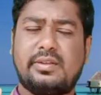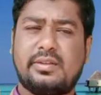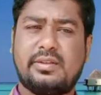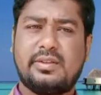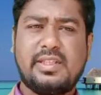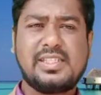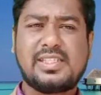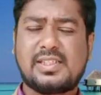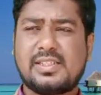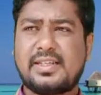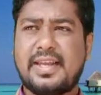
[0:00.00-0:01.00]

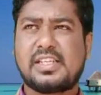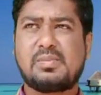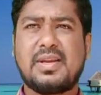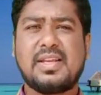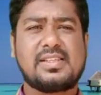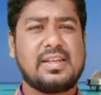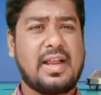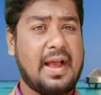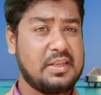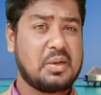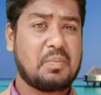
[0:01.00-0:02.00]
This takes place in
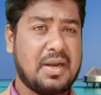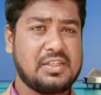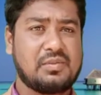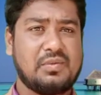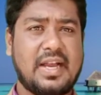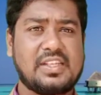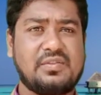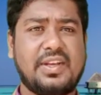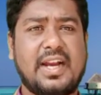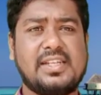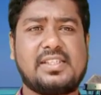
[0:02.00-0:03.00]
higher plants. As
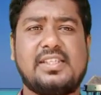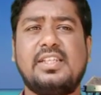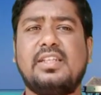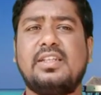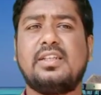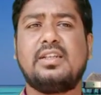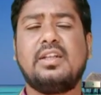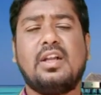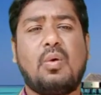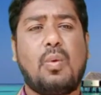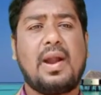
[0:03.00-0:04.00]
we had seen
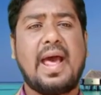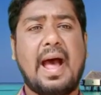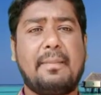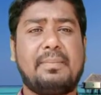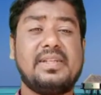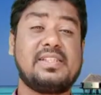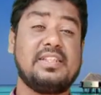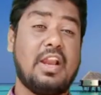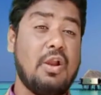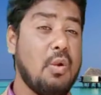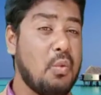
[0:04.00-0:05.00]
what happens in the
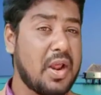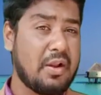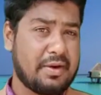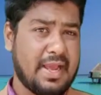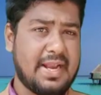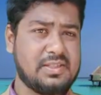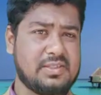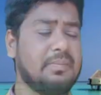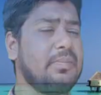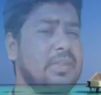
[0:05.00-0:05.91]
lower organism